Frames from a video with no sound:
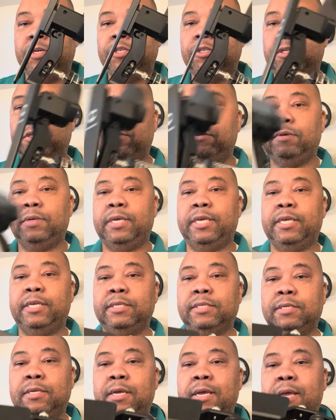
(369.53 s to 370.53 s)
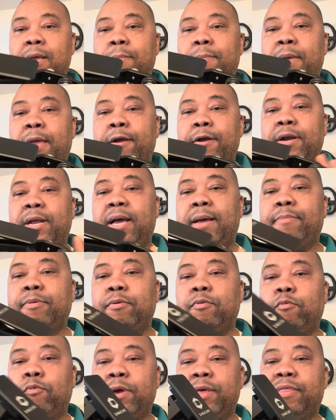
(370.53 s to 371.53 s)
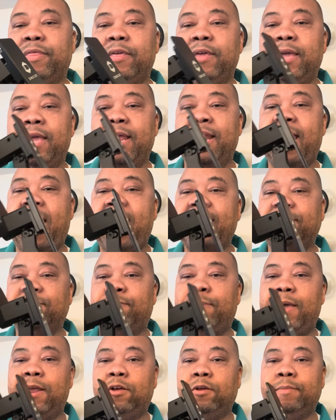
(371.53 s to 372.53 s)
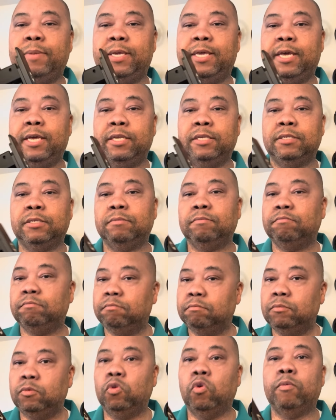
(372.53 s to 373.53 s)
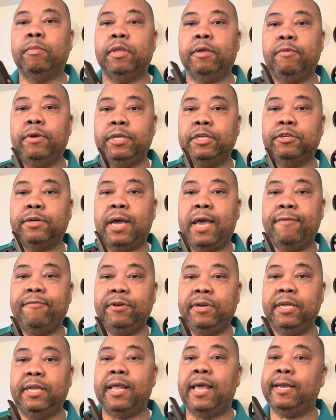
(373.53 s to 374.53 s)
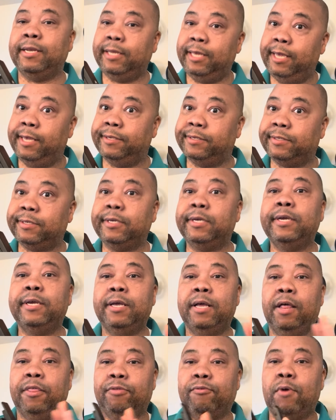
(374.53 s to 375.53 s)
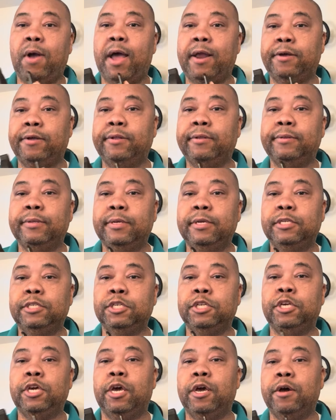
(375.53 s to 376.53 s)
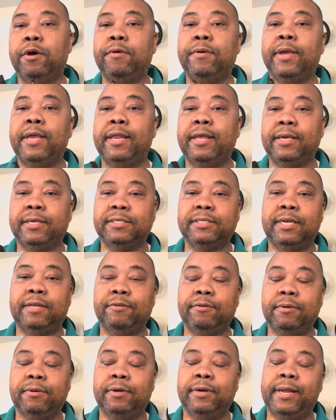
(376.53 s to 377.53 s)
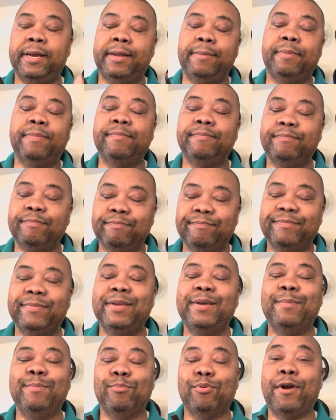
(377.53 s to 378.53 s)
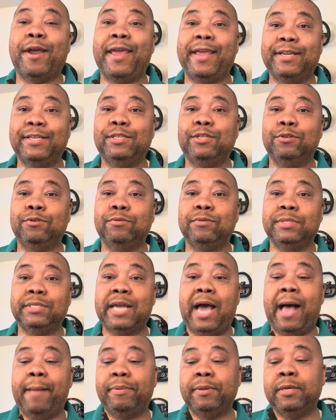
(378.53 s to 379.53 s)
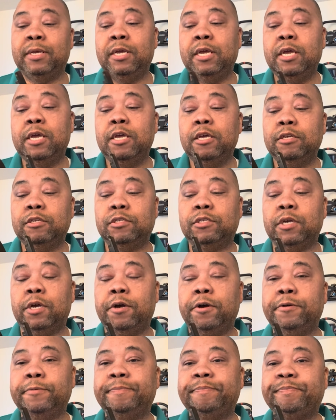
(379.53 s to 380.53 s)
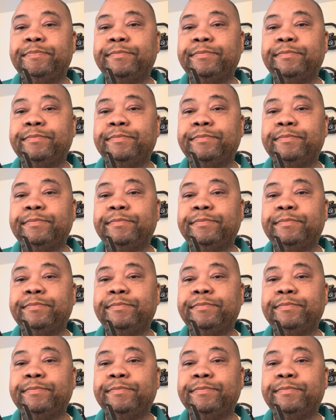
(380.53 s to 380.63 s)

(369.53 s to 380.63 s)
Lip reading: you do is pair it up with an active pedal, because normally when you drive, you need at least a throttle to go and an and a brake to stop. So